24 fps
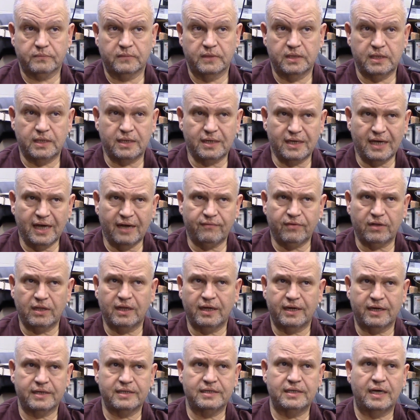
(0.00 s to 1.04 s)
Didn't have a
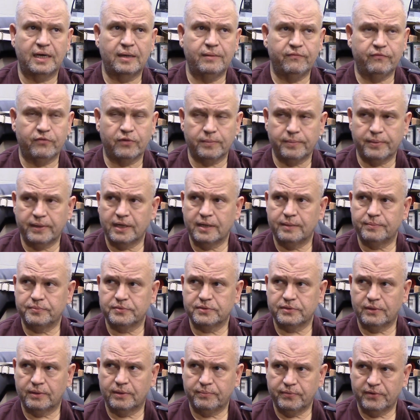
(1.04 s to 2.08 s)
lot of time for pipes,
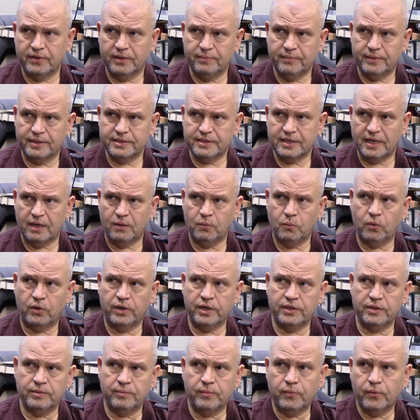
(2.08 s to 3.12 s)
so I pretty much had 1
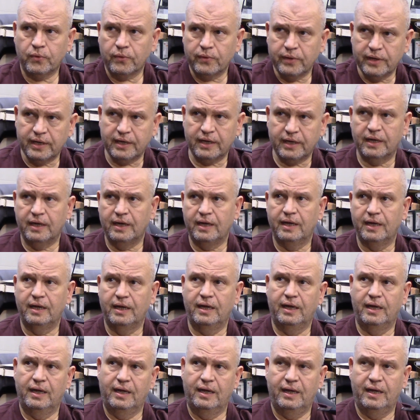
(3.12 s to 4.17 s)
in the morning,
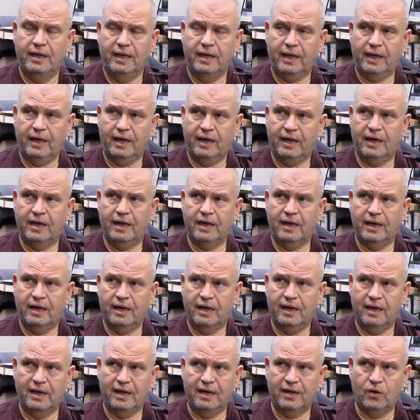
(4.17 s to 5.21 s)

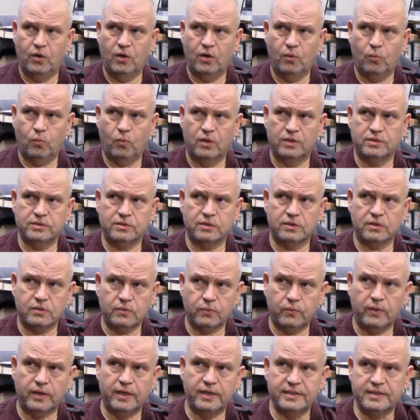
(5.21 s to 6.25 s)
and once or
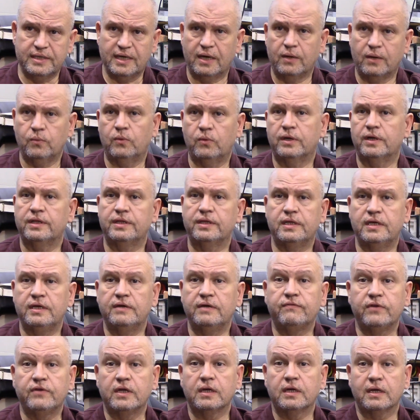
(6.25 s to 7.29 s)
twice had 1 in the
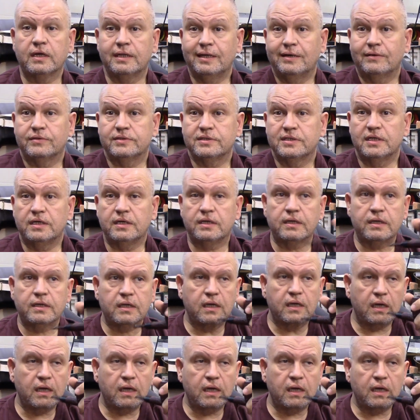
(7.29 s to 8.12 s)
evening, and that was it.